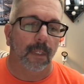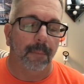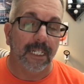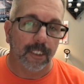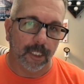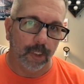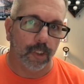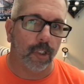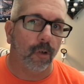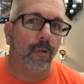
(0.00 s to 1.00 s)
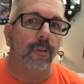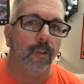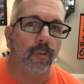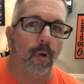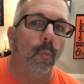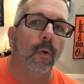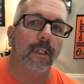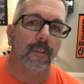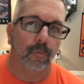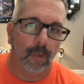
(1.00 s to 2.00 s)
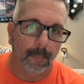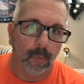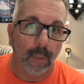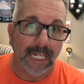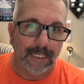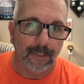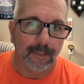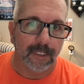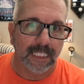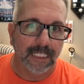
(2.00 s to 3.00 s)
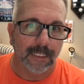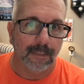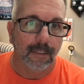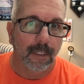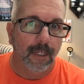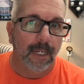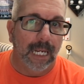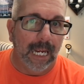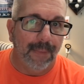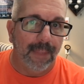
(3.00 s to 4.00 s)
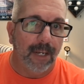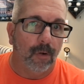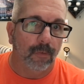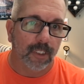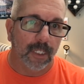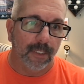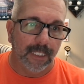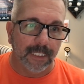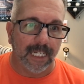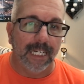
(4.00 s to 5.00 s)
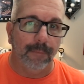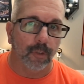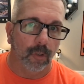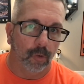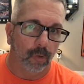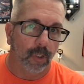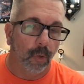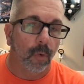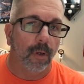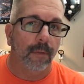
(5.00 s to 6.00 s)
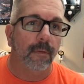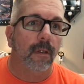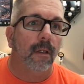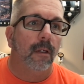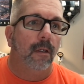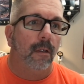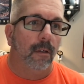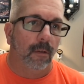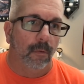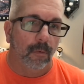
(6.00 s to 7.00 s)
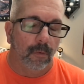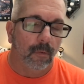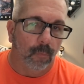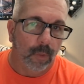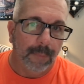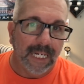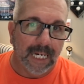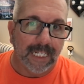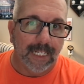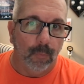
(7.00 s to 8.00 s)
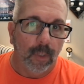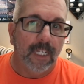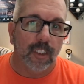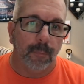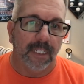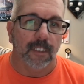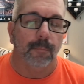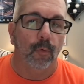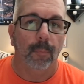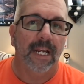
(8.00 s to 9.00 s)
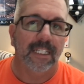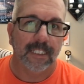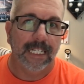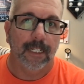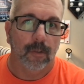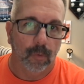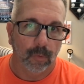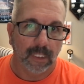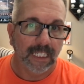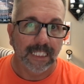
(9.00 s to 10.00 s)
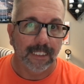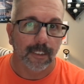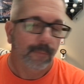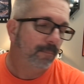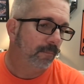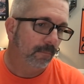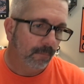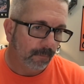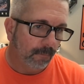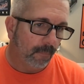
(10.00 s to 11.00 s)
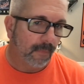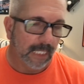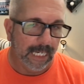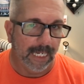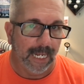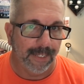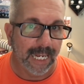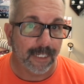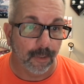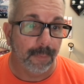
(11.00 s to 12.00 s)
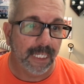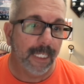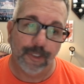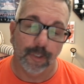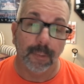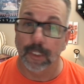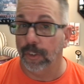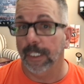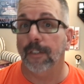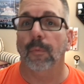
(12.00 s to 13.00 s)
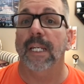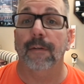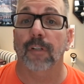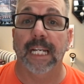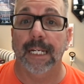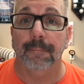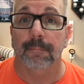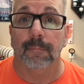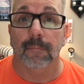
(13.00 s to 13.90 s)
but it's a concern. You don't want it to rumble into the season. And then all of a sudden, these games early on, we may not get wins because bullpens can't hold leads. And that could be an issue, because you need to win every game.